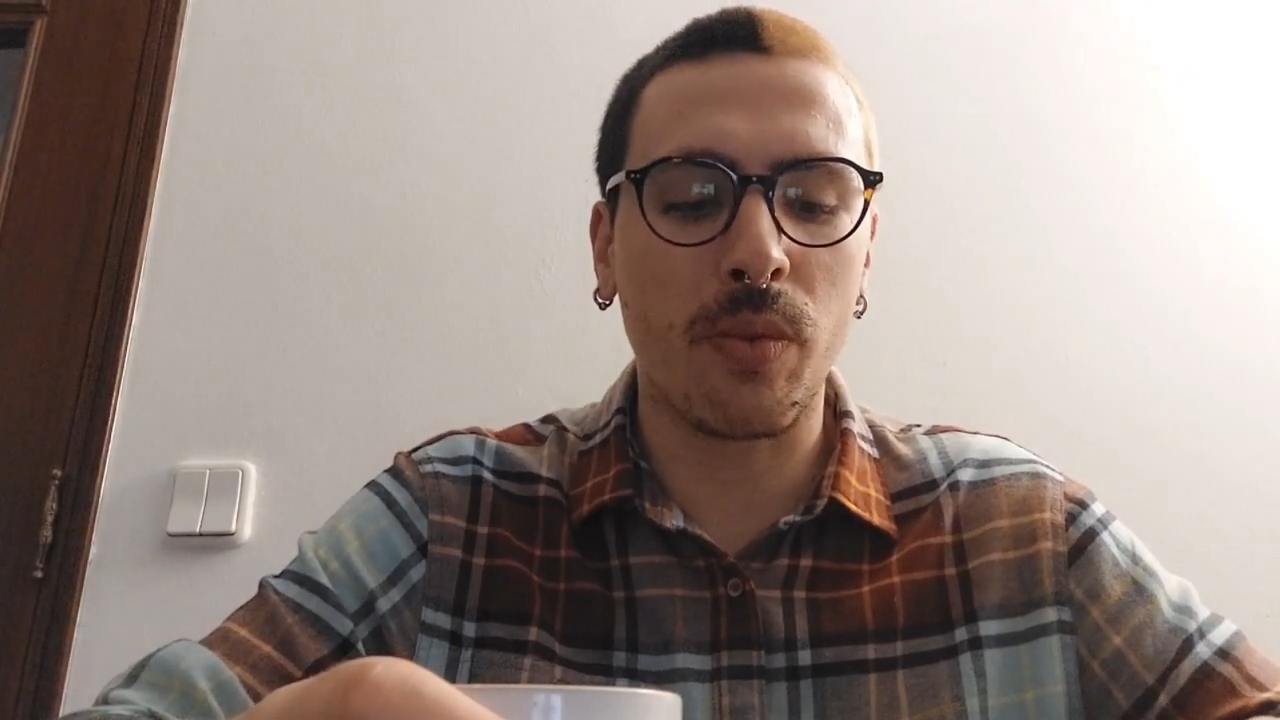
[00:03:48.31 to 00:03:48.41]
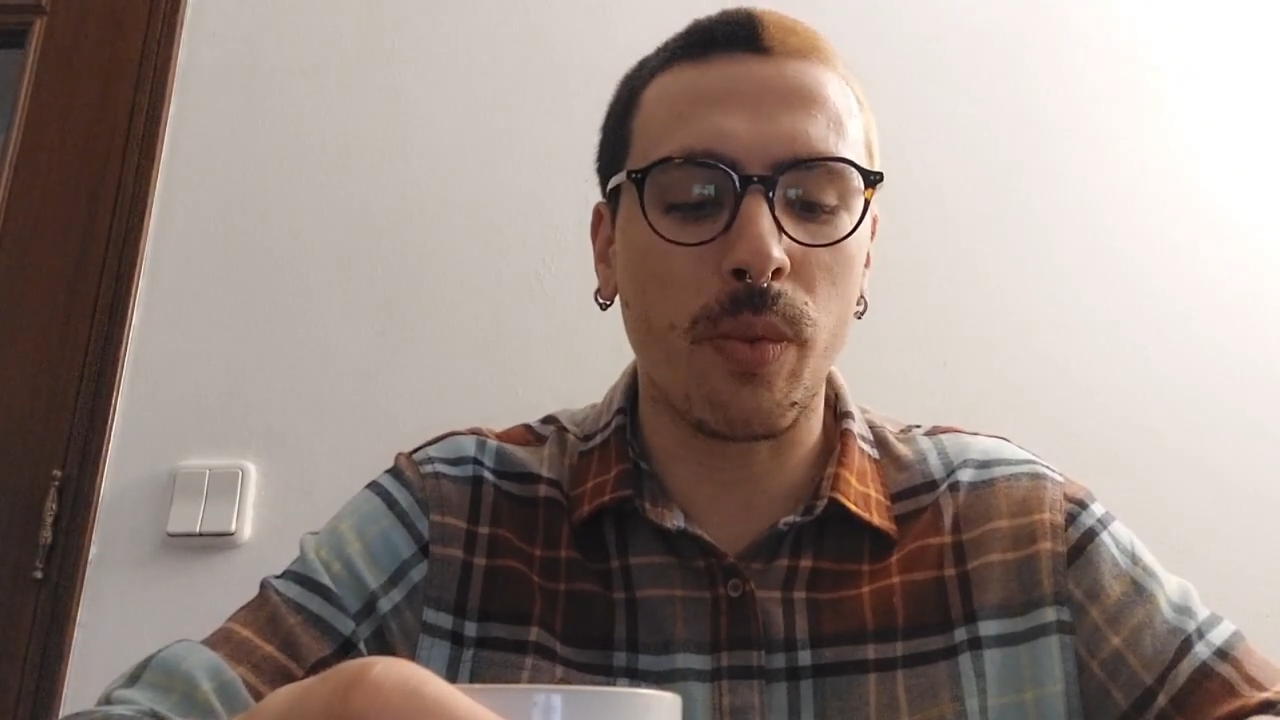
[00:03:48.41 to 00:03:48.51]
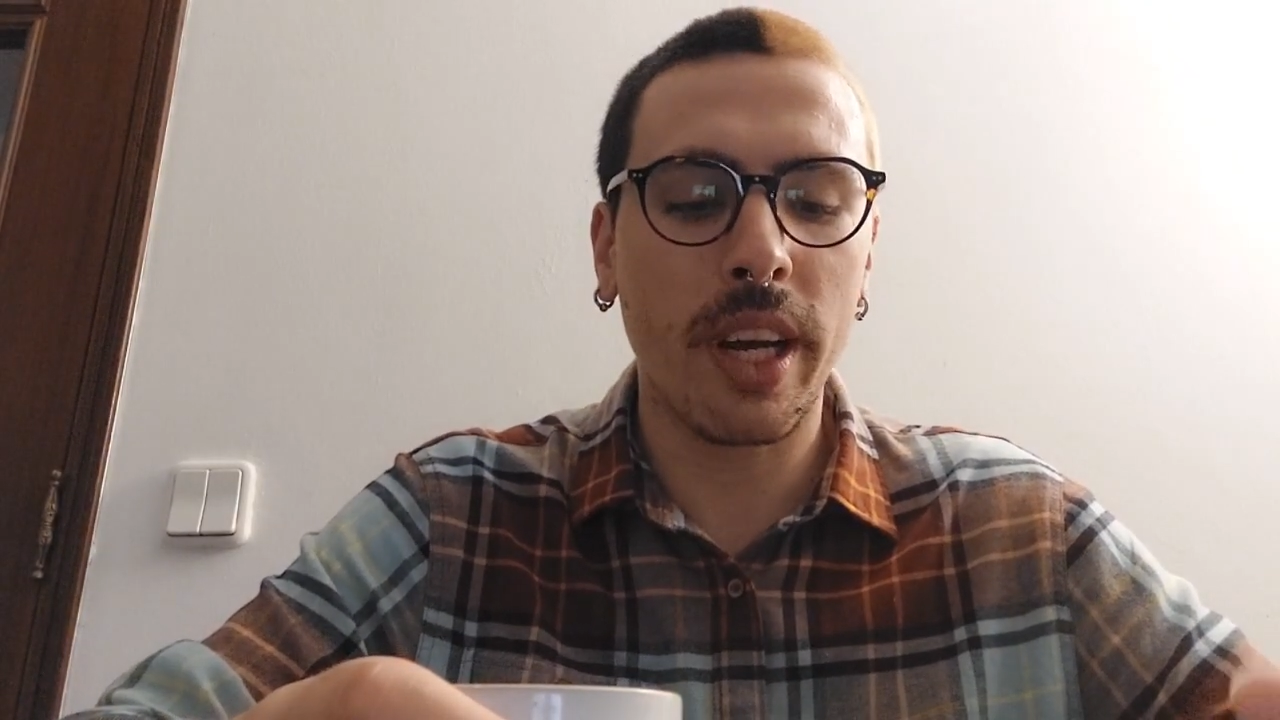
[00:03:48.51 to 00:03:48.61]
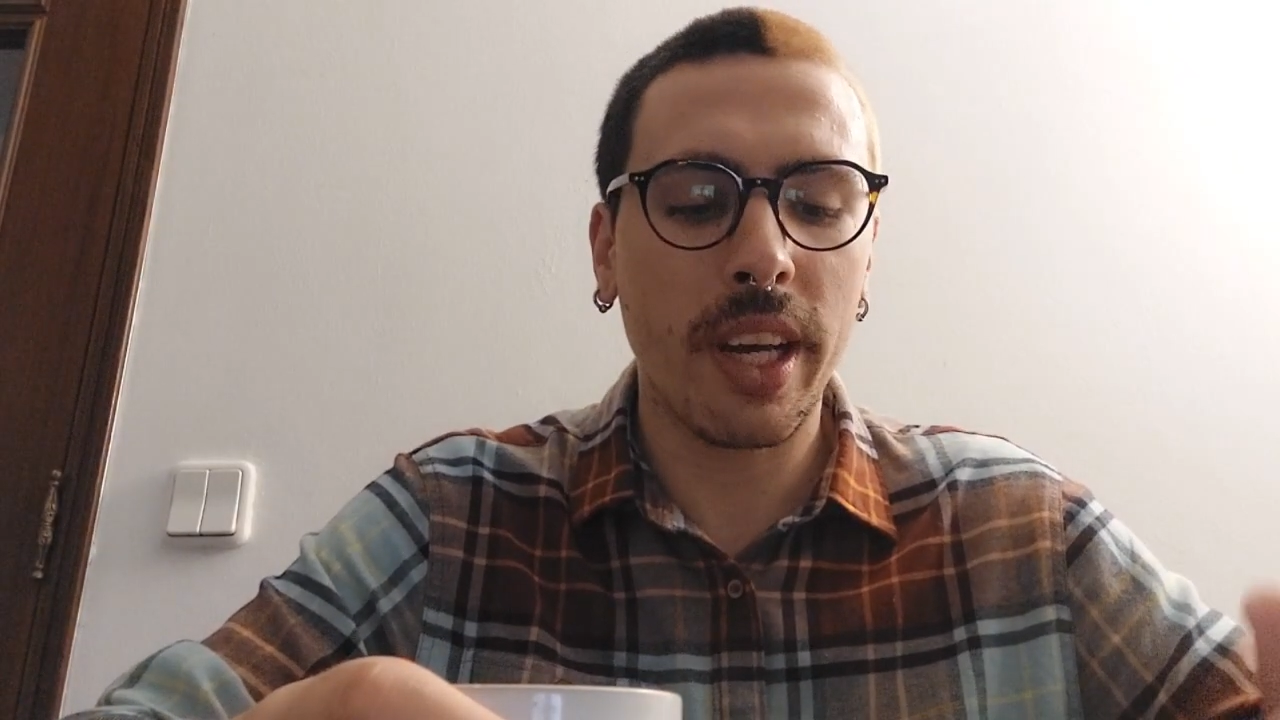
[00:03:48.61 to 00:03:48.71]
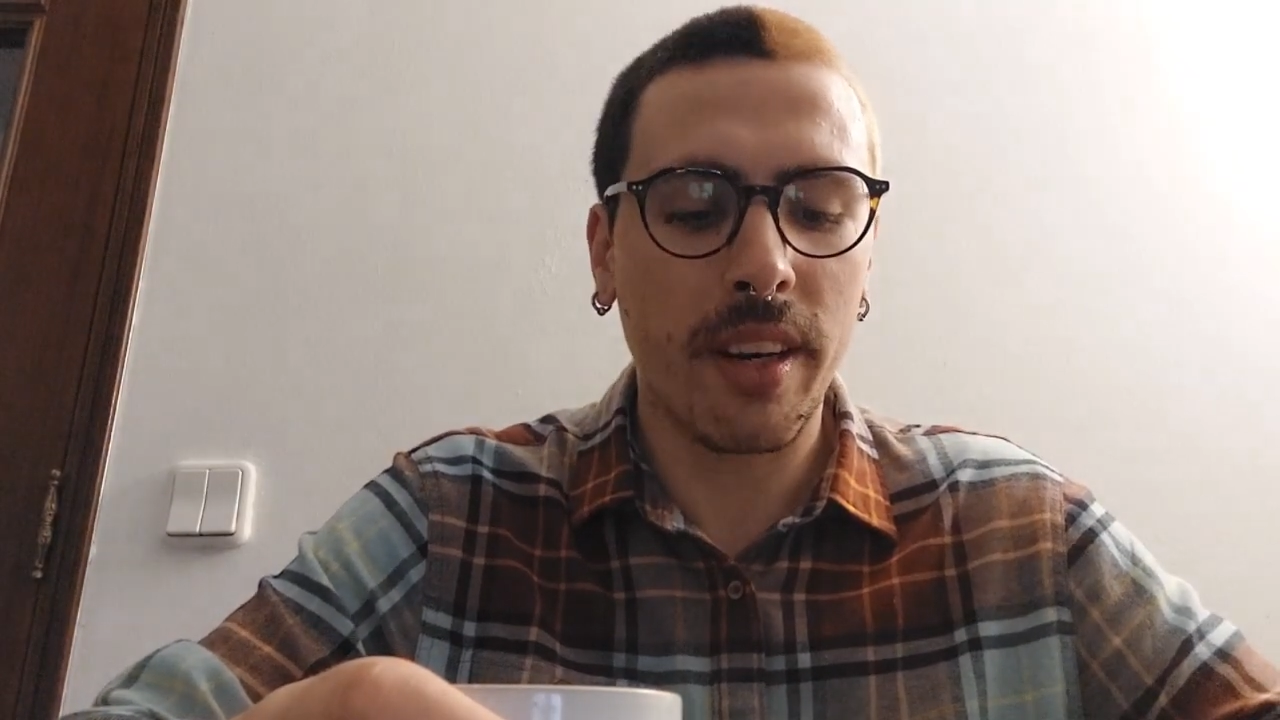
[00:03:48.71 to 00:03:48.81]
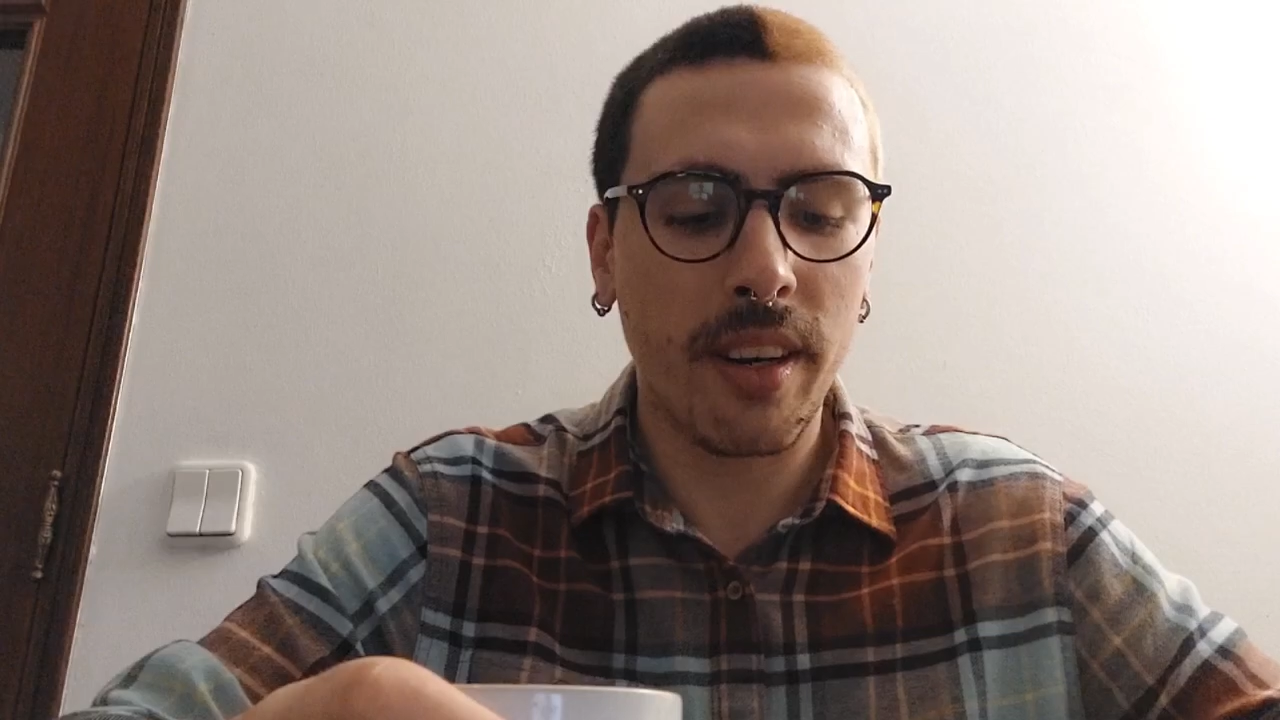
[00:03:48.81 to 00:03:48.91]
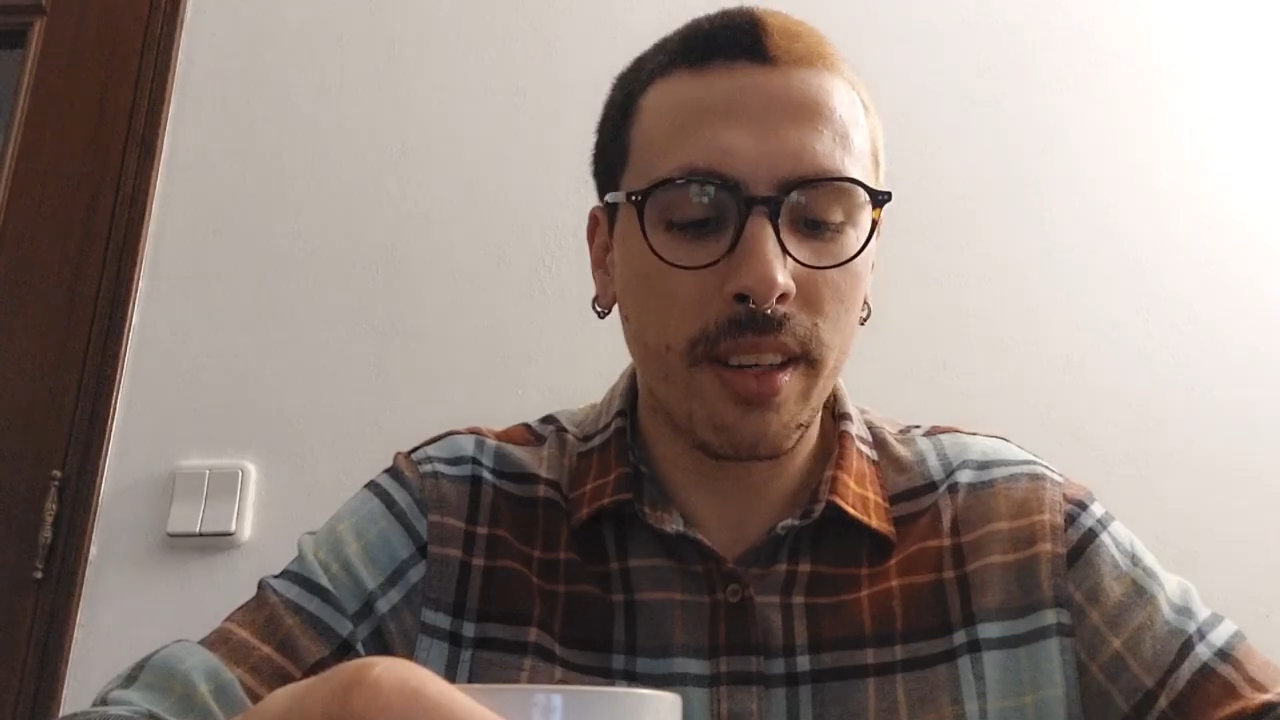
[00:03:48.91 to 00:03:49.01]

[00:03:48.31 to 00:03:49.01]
Red.